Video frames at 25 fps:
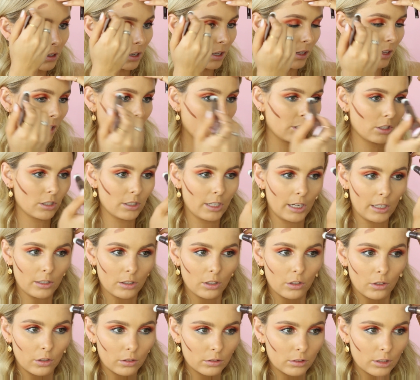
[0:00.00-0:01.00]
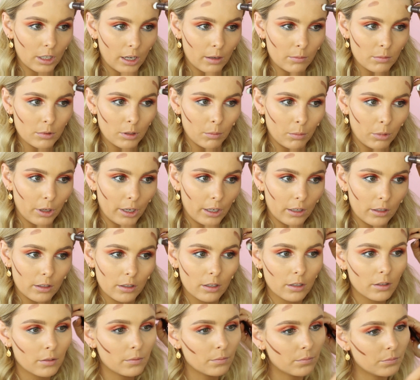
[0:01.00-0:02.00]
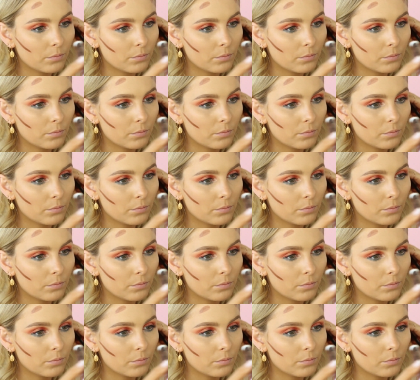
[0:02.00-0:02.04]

And then it just takes a long time to blend.